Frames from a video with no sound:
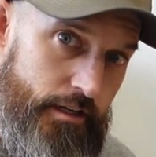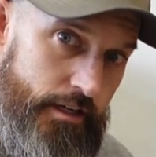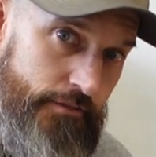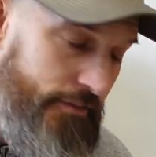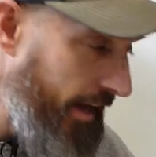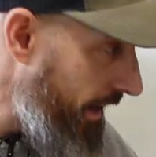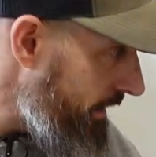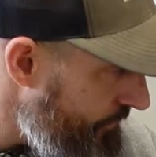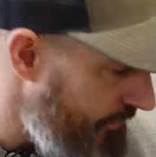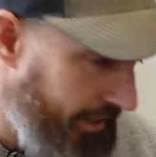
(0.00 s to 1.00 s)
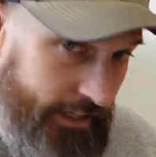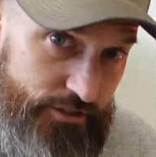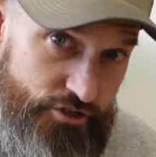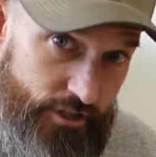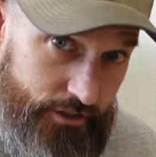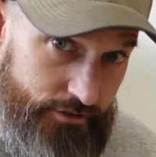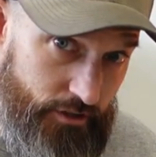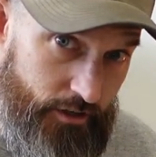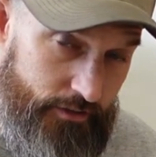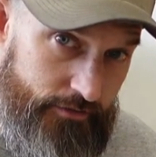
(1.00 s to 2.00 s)
if that fan shuts
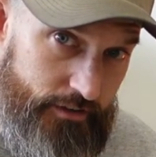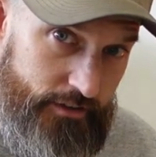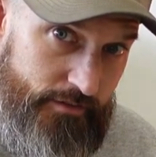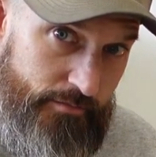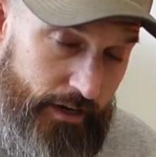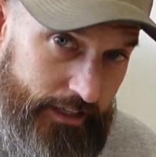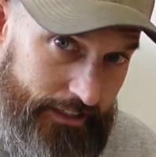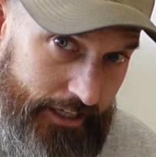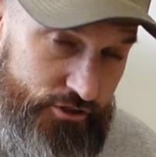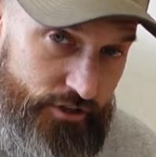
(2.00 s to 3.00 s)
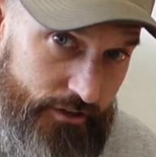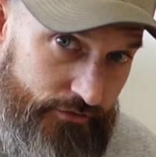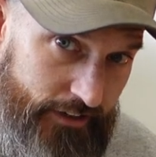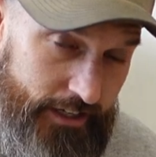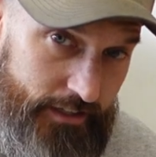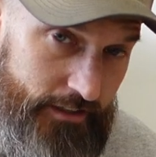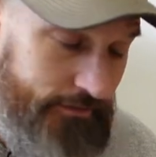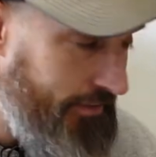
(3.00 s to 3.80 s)
off, my electric fan. If